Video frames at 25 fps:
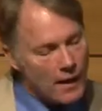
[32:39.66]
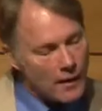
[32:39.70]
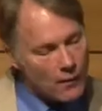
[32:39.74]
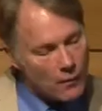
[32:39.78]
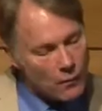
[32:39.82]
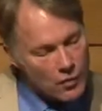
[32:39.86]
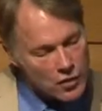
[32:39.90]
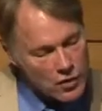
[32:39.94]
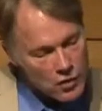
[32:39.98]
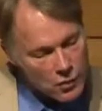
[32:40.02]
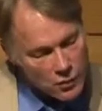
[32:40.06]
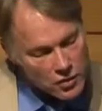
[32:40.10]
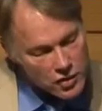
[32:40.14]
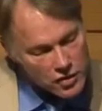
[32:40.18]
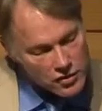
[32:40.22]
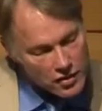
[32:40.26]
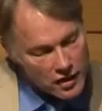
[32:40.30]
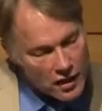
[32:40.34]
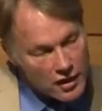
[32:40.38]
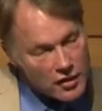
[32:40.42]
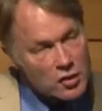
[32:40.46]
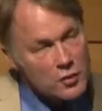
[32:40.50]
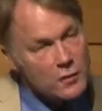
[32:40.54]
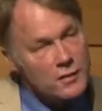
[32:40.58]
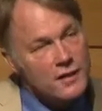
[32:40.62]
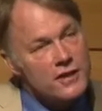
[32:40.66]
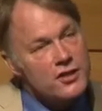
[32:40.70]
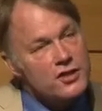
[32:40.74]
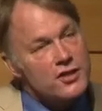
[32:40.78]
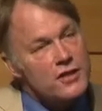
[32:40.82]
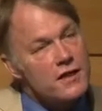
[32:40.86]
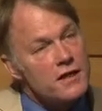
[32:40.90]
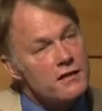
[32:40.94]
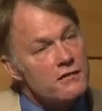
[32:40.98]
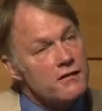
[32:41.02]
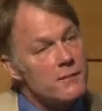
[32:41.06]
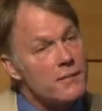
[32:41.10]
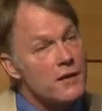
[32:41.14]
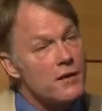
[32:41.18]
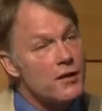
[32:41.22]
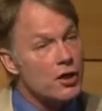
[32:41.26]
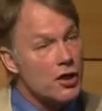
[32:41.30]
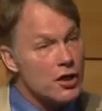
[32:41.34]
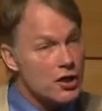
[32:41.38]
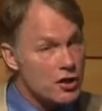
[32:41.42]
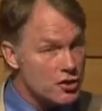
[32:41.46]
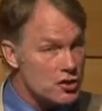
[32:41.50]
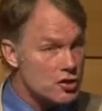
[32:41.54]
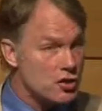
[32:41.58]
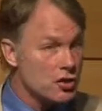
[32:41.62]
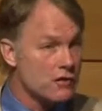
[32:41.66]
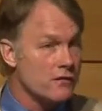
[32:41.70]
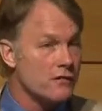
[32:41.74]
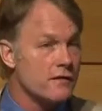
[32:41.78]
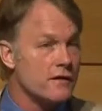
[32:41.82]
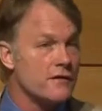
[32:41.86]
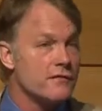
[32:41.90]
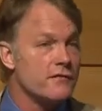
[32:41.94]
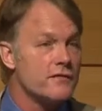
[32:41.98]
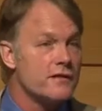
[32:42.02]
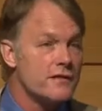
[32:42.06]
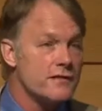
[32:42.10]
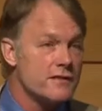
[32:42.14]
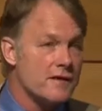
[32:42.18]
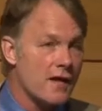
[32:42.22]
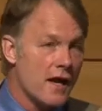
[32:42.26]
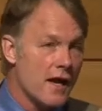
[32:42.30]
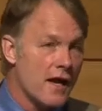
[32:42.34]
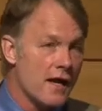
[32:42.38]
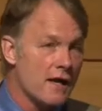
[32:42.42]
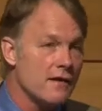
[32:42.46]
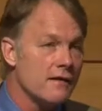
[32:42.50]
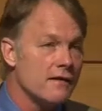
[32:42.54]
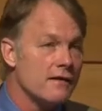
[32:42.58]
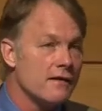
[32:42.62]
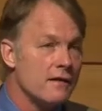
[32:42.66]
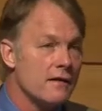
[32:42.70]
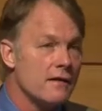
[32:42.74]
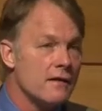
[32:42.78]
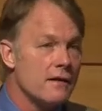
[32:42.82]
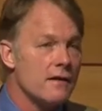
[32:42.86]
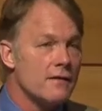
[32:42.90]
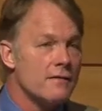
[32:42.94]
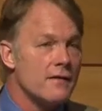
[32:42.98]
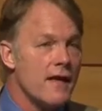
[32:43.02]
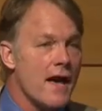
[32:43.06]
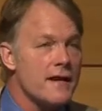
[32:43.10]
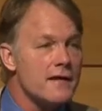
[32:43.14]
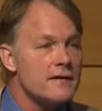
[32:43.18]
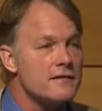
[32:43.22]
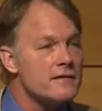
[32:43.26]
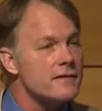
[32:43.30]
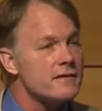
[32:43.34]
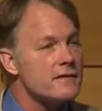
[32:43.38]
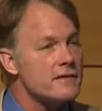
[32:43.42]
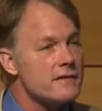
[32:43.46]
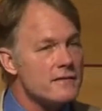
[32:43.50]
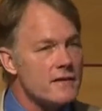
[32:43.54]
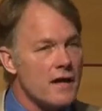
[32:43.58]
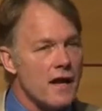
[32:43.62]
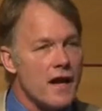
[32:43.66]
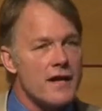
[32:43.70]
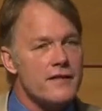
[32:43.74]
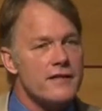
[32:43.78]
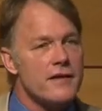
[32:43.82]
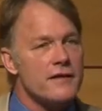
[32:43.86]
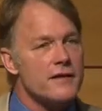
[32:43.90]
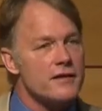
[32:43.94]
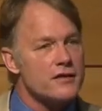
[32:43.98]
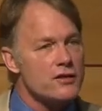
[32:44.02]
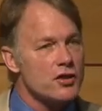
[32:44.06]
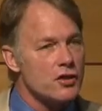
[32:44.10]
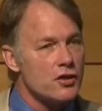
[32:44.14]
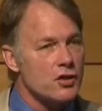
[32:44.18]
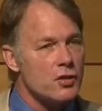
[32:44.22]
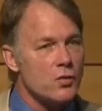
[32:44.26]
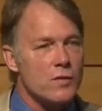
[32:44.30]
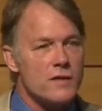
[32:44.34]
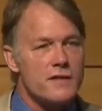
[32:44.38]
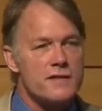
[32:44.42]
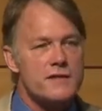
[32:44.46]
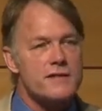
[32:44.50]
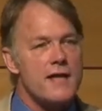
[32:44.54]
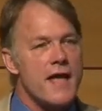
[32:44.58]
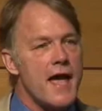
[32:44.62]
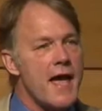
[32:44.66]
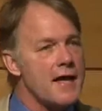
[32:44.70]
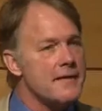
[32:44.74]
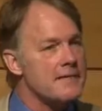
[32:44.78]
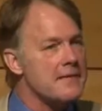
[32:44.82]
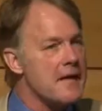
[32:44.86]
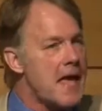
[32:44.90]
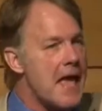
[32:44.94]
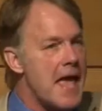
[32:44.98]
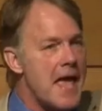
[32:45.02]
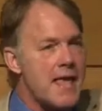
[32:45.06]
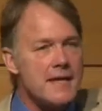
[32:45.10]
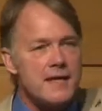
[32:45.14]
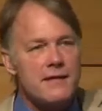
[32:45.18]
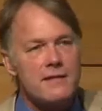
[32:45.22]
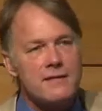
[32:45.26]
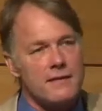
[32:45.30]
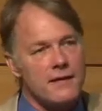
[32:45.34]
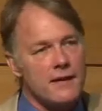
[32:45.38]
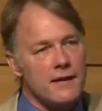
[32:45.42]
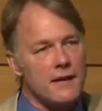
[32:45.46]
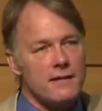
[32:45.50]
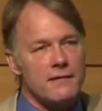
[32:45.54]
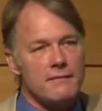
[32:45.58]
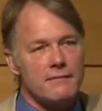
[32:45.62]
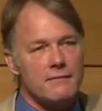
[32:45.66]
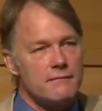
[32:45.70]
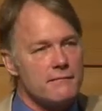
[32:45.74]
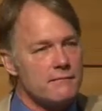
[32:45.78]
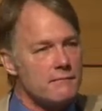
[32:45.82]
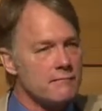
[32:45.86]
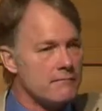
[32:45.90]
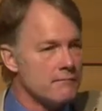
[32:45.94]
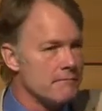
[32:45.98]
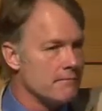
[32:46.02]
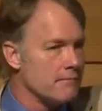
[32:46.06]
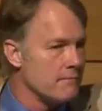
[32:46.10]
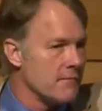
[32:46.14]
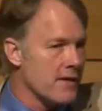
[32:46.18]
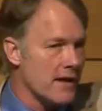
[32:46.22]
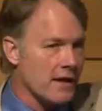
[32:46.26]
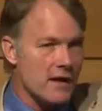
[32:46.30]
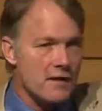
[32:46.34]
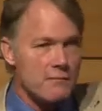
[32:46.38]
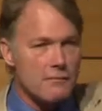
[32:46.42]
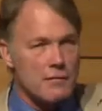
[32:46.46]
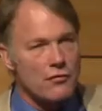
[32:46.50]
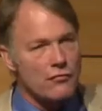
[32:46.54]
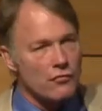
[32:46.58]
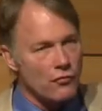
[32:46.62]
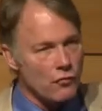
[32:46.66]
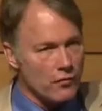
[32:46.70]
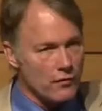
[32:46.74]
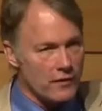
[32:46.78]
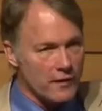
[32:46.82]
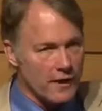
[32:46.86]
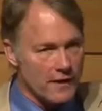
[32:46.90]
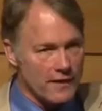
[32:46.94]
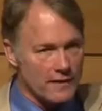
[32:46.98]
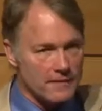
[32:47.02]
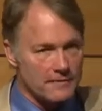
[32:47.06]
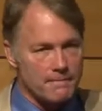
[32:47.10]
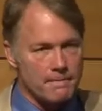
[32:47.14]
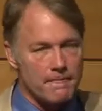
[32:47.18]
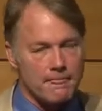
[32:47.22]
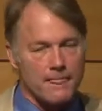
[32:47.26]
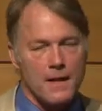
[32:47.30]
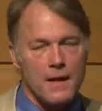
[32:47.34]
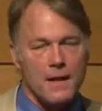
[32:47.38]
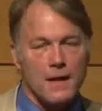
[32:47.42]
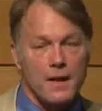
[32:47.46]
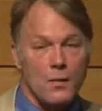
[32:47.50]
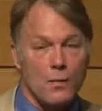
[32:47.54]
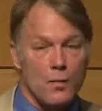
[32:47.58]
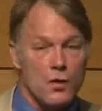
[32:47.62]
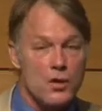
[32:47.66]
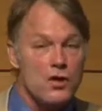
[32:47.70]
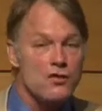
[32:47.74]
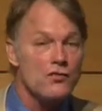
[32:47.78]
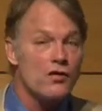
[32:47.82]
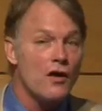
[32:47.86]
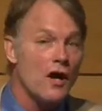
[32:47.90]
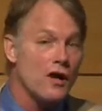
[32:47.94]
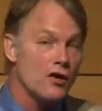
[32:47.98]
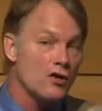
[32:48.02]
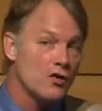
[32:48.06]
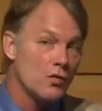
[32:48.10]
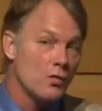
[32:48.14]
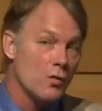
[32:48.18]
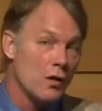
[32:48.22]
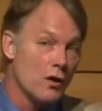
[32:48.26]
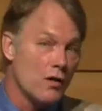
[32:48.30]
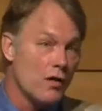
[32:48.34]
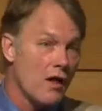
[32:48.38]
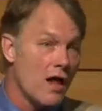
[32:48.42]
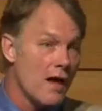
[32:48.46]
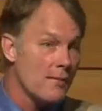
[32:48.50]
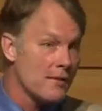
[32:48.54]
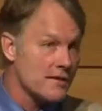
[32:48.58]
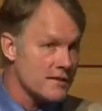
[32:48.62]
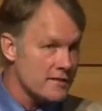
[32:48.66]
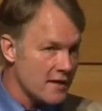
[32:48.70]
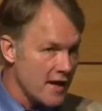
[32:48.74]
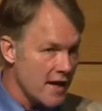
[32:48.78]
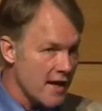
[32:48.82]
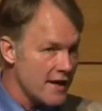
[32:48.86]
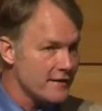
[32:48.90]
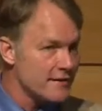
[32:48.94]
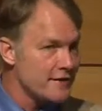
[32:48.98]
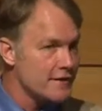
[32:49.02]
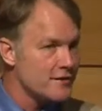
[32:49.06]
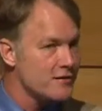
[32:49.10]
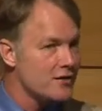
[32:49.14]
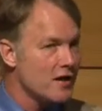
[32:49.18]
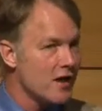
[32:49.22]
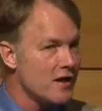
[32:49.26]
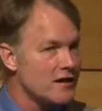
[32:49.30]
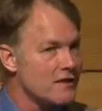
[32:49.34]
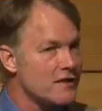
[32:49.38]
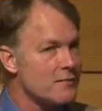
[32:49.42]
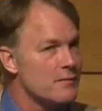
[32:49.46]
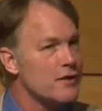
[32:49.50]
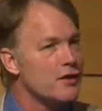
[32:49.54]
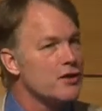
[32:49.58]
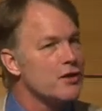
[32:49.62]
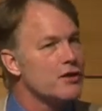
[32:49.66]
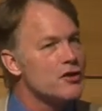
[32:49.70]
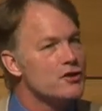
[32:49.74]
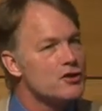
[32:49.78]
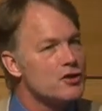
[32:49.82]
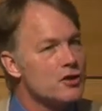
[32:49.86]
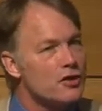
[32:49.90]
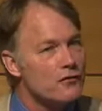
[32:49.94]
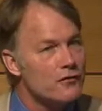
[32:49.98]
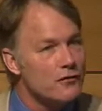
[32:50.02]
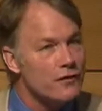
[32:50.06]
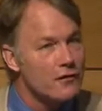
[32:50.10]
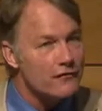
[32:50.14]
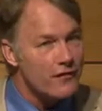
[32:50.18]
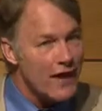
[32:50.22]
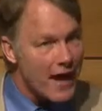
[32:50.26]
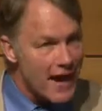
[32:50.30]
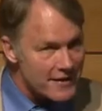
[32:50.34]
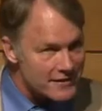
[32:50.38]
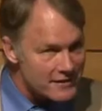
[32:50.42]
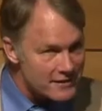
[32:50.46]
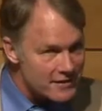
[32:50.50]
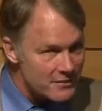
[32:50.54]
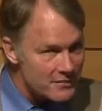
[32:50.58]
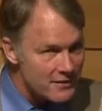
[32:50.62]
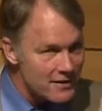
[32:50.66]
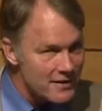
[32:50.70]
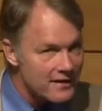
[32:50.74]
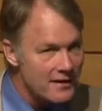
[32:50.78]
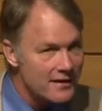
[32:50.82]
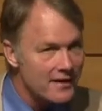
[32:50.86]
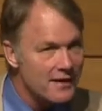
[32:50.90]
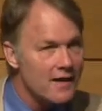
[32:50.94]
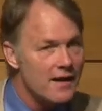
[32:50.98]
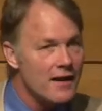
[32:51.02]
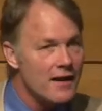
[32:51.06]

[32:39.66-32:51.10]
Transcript: When you talk to an engineer about a conservative design, that is a design that is going to withstand anything that can be thrown at it. When you talk to a climate scientist, talks about a conservative estimate,